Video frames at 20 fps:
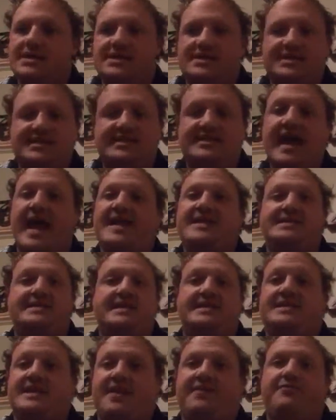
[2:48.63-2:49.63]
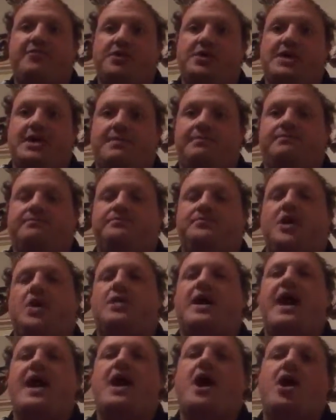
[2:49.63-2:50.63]
states it differently.
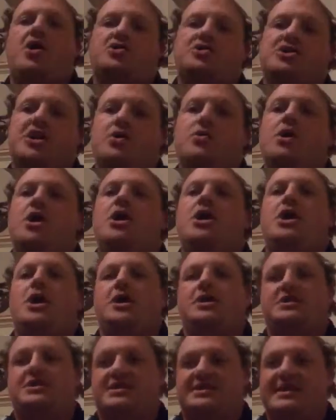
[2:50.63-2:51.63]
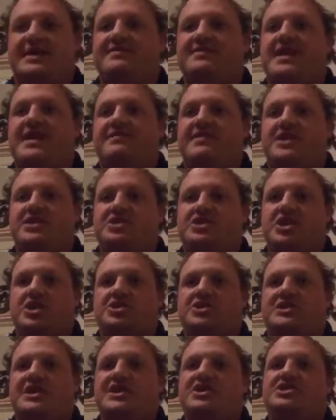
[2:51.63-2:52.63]
Okay, also, the Seventh-day Adventist
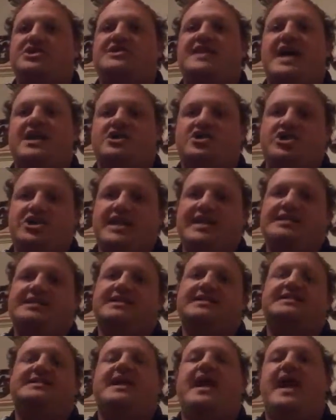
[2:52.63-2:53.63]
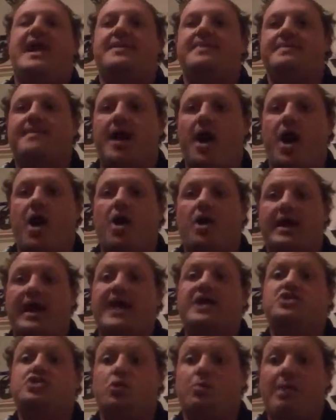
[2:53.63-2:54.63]
Church teaches that Jesus and the
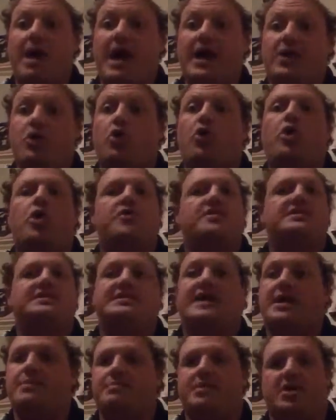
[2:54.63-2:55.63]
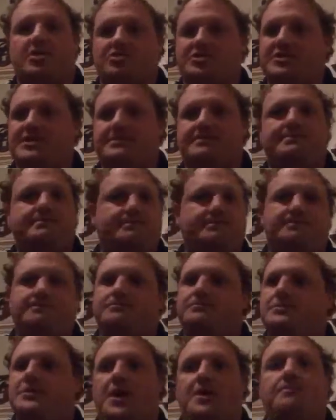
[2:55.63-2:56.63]
Archangel Michael are the same person.
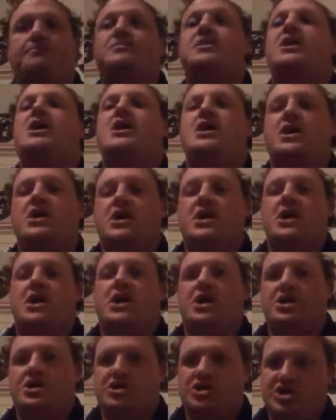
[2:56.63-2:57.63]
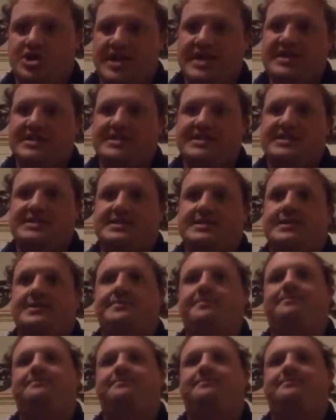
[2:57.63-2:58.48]
No. Jesus